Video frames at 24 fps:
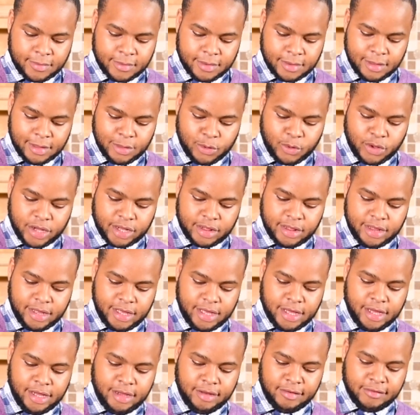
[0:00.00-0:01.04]
Look at the
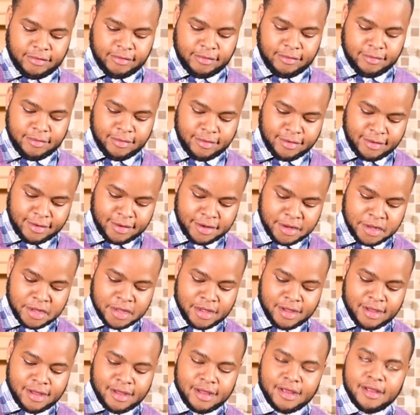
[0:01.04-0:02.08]
ease
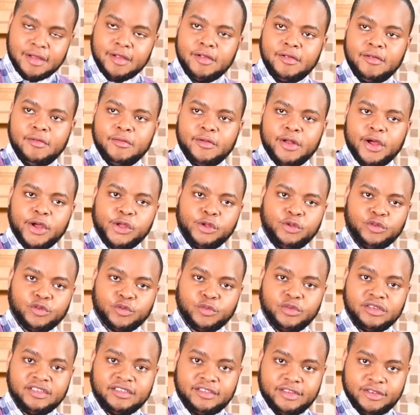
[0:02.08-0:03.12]
and how you
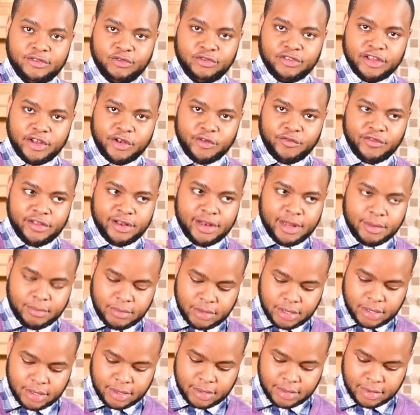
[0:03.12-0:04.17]
squeeze the juice out of the
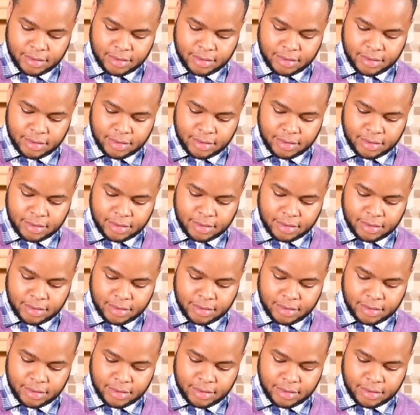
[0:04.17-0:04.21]
lemon.